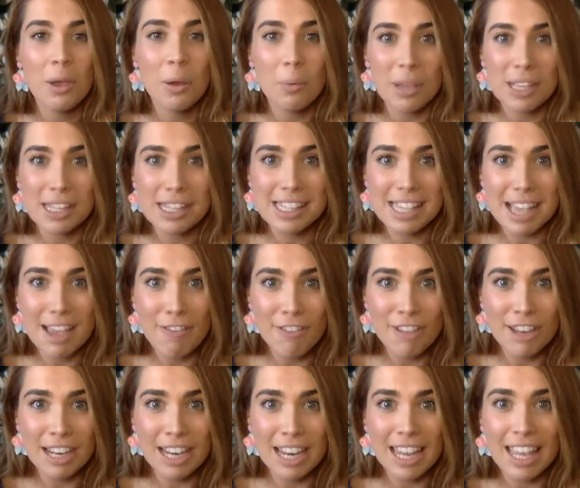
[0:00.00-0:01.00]
We
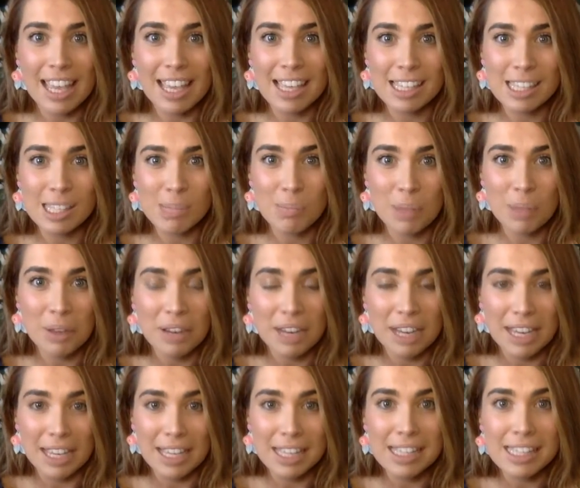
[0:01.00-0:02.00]
definitely
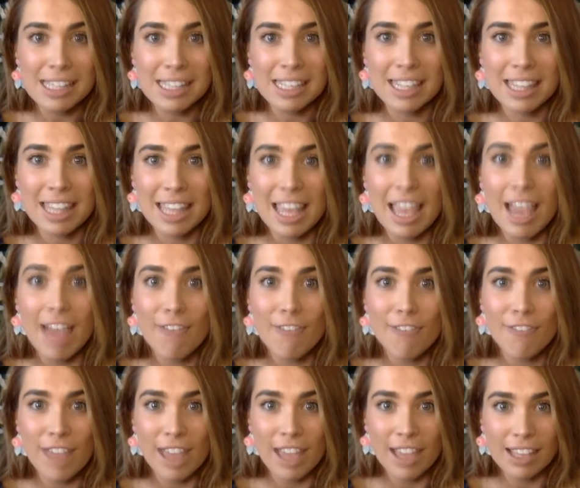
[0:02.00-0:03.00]
experienced the
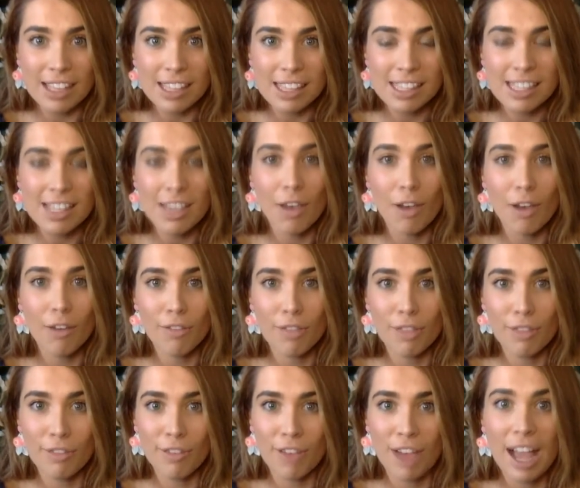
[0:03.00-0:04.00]
effects of
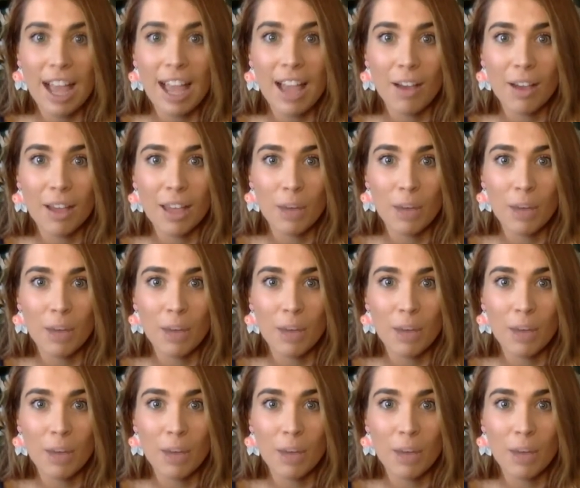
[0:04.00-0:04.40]
the fire